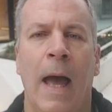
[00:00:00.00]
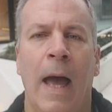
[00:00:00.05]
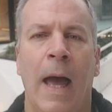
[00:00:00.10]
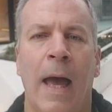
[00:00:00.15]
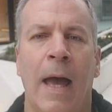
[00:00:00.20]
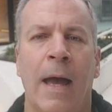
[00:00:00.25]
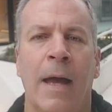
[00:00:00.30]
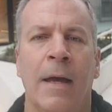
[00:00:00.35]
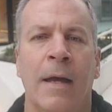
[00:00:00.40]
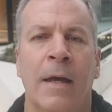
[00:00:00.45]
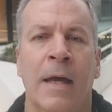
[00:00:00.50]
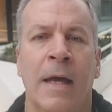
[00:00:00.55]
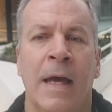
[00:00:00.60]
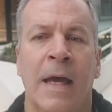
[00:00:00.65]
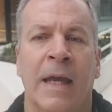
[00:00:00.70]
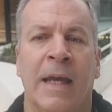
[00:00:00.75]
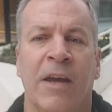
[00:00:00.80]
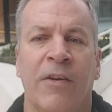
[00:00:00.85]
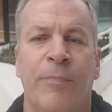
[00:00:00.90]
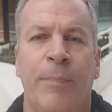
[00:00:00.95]

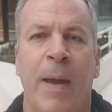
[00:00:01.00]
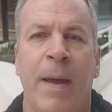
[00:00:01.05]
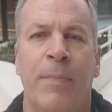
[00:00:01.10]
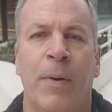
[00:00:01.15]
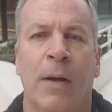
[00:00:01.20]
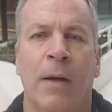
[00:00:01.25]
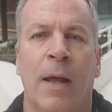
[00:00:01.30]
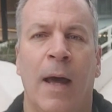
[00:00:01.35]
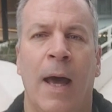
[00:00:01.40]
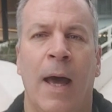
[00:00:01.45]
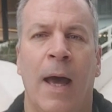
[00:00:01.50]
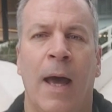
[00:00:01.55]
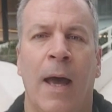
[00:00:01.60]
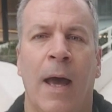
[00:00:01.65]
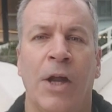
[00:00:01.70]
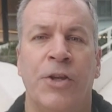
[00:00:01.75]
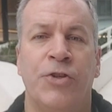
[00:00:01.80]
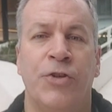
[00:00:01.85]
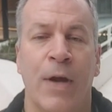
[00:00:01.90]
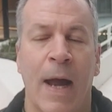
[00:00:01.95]
give people
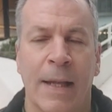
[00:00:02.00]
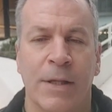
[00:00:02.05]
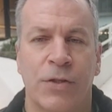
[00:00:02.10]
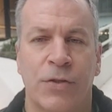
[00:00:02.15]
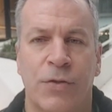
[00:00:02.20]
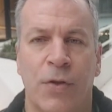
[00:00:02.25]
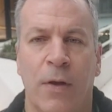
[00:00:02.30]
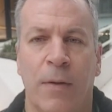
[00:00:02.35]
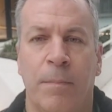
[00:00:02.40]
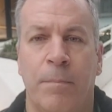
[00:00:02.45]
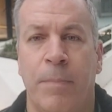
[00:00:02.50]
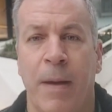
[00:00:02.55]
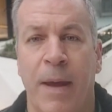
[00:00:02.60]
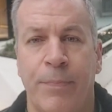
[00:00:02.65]
a chance to